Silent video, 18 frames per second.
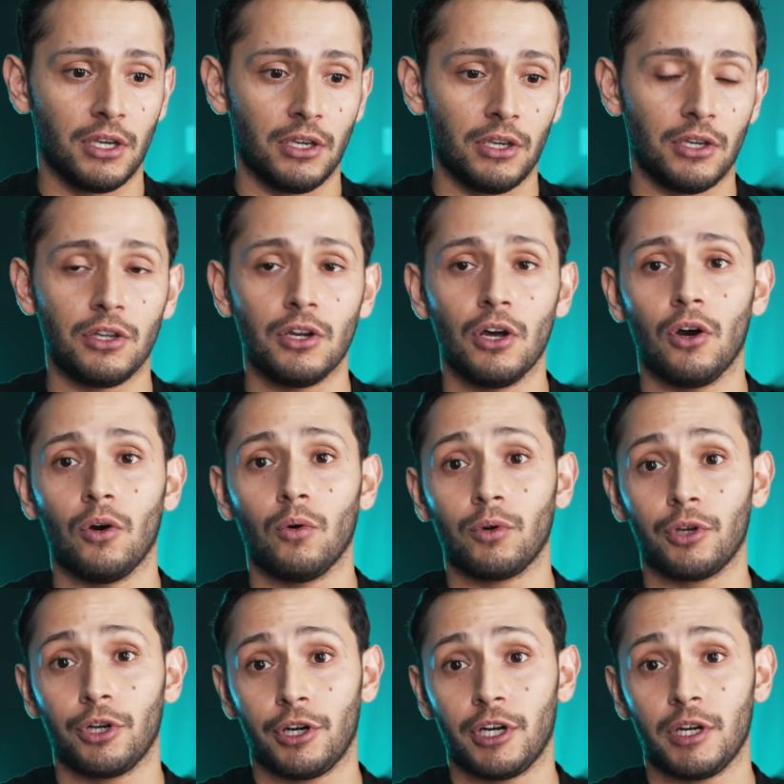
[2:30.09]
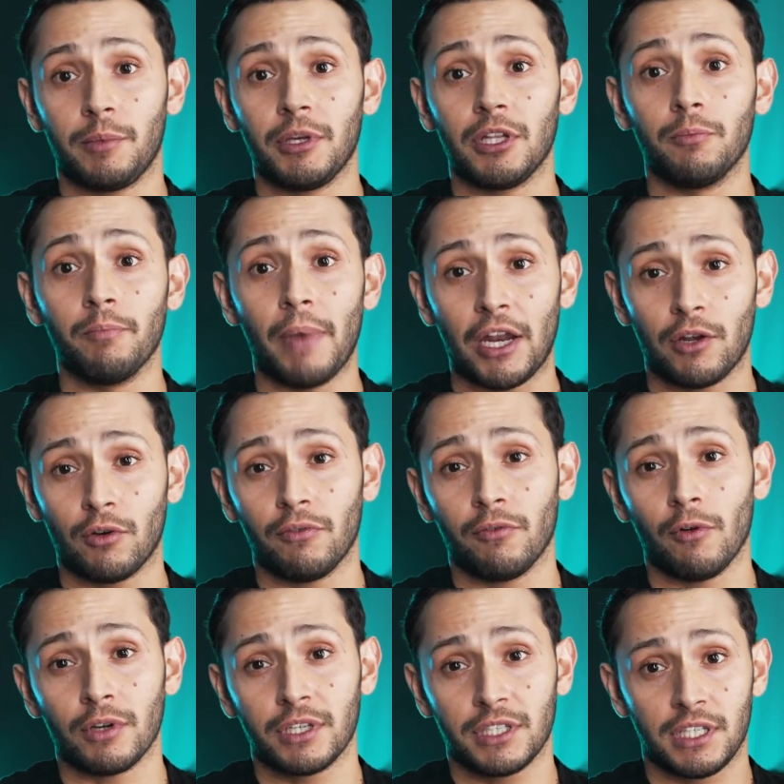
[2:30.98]
You know, you're gonna be manually
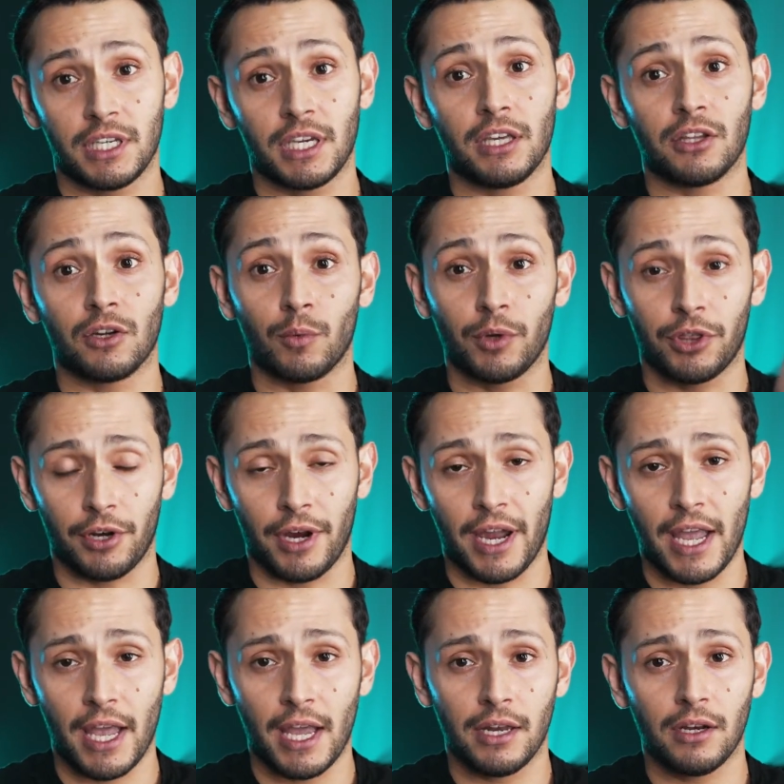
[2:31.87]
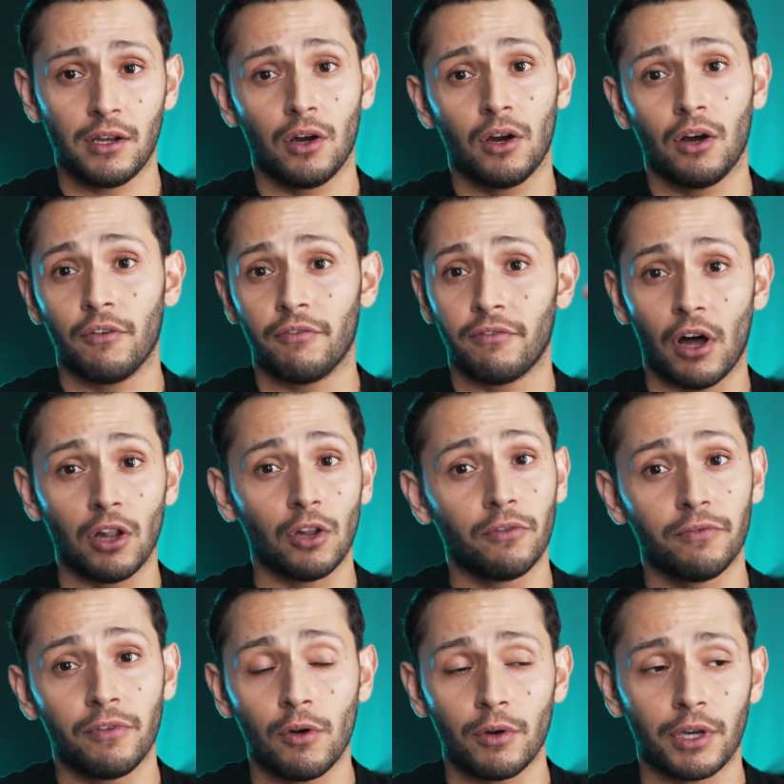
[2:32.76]
focusing either with your hand, a
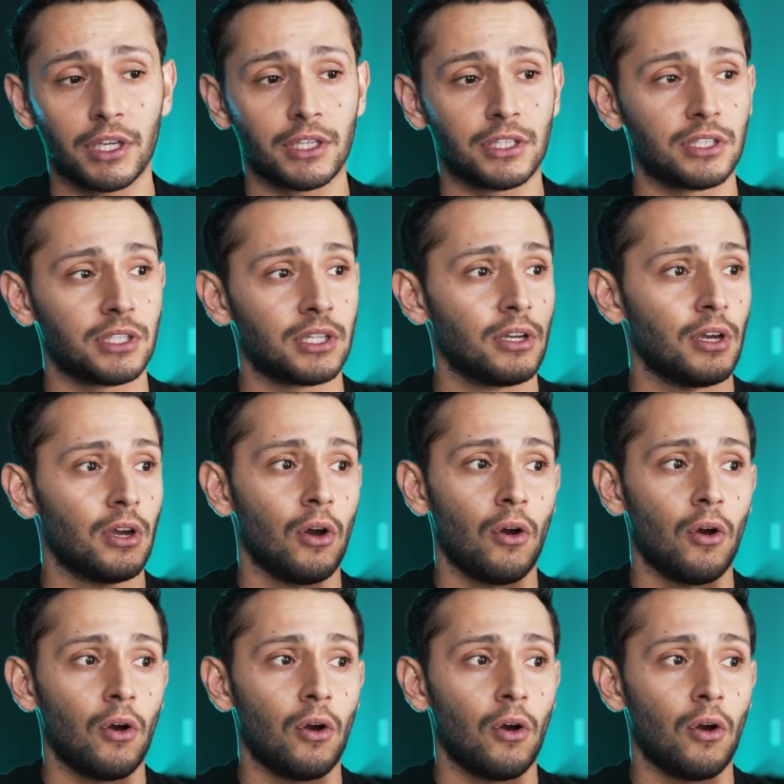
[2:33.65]
follow focus,